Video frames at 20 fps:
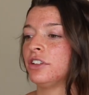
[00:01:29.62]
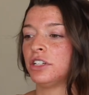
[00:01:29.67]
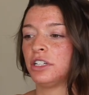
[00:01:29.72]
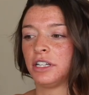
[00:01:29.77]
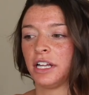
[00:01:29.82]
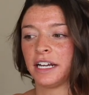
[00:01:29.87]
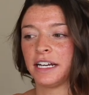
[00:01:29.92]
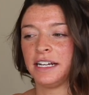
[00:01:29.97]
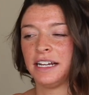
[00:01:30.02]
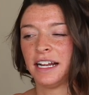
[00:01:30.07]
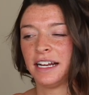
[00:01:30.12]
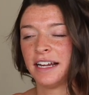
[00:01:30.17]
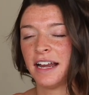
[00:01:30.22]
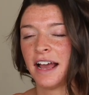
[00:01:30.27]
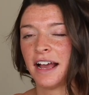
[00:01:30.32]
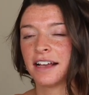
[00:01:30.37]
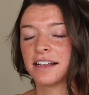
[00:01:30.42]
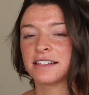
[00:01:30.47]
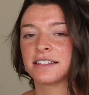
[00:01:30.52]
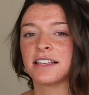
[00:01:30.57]
little like
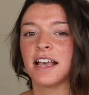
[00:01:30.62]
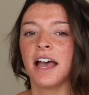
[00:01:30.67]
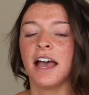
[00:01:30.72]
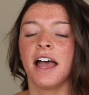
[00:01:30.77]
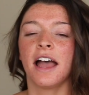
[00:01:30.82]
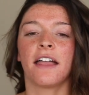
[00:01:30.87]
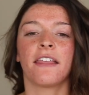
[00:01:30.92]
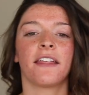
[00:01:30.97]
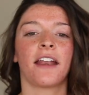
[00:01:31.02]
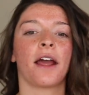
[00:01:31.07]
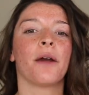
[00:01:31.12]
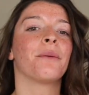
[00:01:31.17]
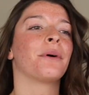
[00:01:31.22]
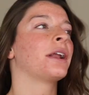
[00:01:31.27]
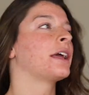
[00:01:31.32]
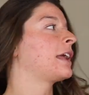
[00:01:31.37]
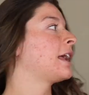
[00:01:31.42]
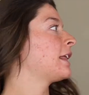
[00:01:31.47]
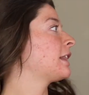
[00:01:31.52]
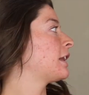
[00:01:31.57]
knickknacks and then I
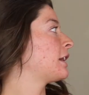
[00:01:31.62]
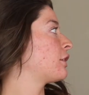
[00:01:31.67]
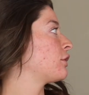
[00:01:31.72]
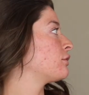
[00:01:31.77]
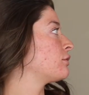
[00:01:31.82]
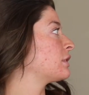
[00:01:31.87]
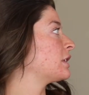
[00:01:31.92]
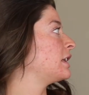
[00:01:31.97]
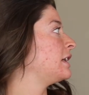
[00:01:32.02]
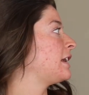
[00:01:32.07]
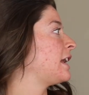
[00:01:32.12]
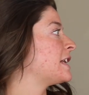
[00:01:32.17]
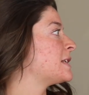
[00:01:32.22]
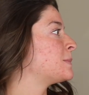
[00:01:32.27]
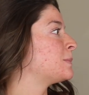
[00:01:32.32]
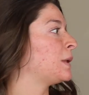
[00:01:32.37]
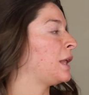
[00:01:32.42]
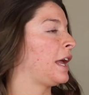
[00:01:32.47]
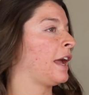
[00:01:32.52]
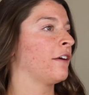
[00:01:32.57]
want to get like a really nice
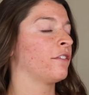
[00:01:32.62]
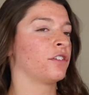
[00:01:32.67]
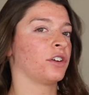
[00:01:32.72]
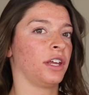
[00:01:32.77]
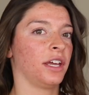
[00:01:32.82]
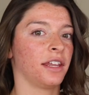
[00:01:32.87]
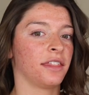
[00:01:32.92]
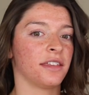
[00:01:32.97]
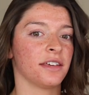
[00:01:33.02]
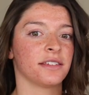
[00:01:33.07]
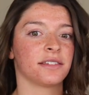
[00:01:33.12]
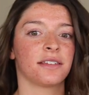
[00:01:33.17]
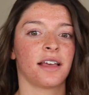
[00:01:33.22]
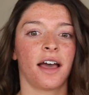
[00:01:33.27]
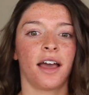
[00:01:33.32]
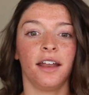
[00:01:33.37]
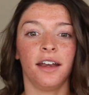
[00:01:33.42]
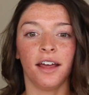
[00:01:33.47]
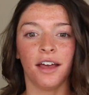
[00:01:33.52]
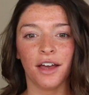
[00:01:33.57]
plant for like this
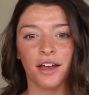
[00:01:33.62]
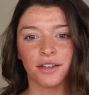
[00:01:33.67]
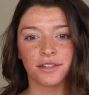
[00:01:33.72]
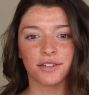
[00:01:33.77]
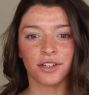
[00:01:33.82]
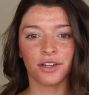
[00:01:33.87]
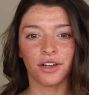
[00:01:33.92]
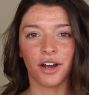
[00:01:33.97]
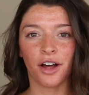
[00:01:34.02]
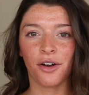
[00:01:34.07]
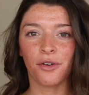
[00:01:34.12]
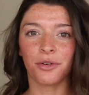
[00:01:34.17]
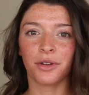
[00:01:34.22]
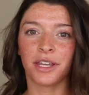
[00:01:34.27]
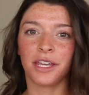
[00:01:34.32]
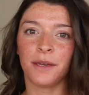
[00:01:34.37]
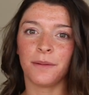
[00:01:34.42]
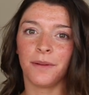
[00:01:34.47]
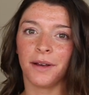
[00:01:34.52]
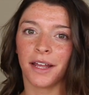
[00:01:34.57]
side. So you know,
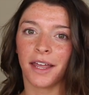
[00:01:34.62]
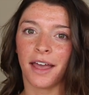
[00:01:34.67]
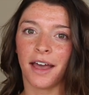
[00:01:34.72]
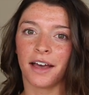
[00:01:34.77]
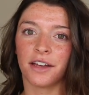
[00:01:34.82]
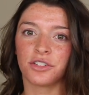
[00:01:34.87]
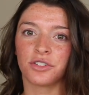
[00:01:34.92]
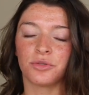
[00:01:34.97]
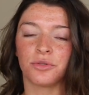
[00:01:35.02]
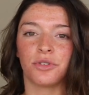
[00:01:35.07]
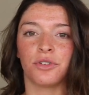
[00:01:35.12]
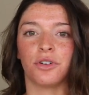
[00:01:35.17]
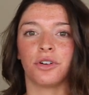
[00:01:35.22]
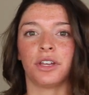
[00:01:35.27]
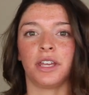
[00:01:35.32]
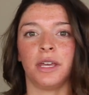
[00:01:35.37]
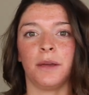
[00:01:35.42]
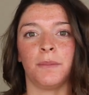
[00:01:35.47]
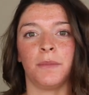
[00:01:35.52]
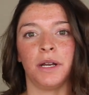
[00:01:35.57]
keeping it
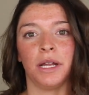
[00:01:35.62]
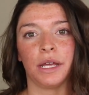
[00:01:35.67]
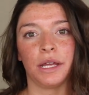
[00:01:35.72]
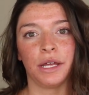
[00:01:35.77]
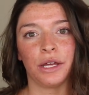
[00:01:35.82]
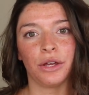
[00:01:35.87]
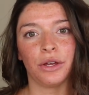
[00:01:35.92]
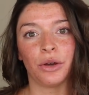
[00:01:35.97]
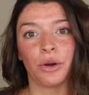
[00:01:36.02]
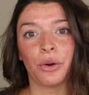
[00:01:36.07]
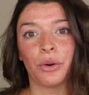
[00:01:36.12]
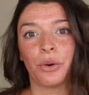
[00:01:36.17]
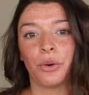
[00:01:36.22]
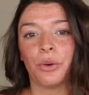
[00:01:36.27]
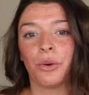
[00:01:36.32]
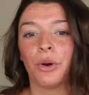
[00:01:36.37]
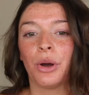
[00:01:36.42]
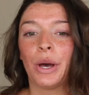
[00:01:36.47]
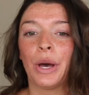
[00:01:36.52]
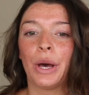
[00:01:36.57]
casual, keeping it
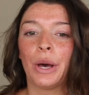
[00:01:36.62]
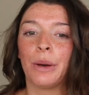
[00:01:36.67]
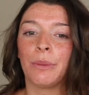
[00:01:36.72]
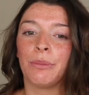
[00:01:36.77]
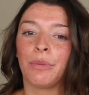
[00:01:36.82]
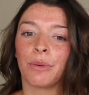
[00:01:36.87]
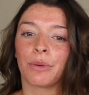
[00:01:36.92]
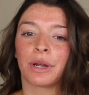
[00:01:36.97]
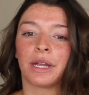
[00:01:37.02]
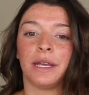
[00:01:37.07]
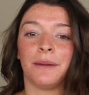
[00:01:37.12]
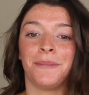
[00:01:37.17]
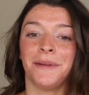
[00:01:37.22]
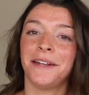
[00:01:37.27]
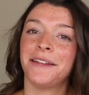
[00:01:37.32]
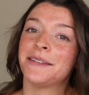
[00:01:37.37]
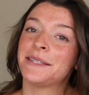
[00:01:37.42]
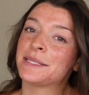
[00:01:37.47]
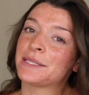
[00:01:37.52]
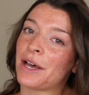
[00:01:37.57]
cute, but we're
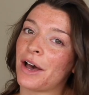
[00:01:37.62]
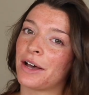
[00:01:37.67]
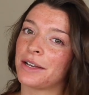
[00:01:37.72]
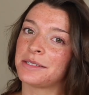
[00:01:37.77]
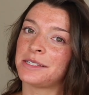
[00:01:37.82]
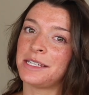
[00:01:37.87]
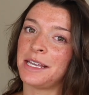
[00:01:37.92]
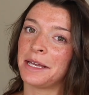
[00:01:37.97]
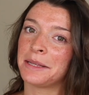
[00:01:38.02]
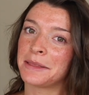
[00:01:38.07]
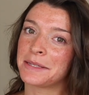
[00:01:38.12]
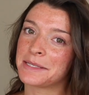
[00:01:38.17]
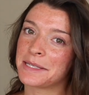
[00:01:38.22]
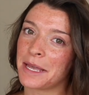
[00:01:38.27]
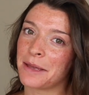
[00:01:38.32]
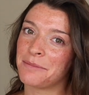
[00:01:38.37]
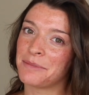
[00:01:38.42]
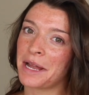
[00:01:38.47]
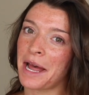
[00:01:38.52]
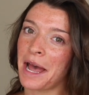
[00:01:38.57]
keeping it saucy at the
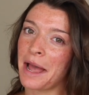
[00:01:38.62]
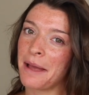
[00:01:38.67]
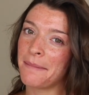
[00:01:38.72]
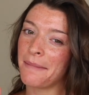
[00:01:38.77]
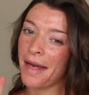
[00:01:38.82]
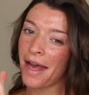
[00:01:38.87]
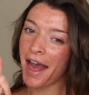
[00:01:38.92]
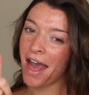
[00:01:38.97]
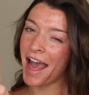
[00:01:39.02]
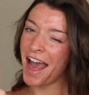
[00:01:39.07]
same time.